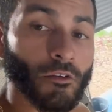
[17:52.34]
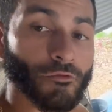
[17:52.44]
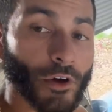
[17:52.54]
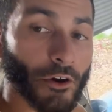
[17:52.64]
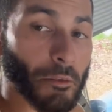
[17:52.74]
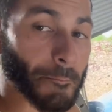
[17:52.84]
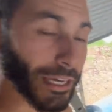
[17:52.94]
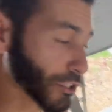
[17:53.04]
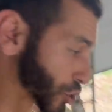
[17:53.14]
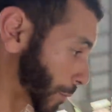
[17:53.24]
very
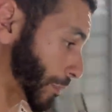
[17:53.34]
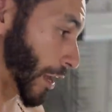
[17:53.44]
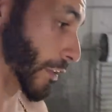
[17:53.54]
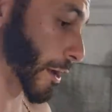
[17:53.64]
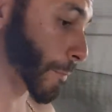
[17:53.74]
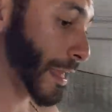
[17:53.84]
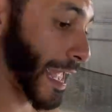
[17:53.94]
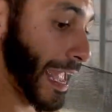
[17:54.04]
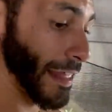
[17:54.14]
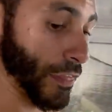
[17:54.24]
big jump down there,
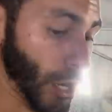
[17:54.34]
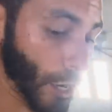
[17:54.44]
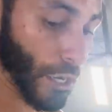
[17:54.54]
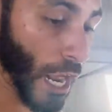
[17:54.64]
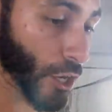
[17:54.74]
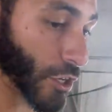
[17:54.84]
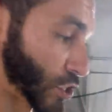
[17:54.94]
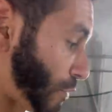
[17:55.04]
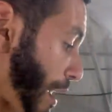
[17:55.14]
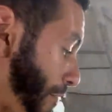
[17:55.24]
and they're not gonna
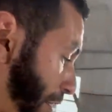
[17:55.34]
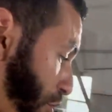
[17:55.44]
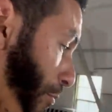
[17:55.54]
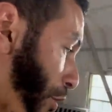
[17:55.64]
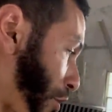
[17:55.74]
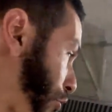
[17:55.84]
survive that jump. They're gonna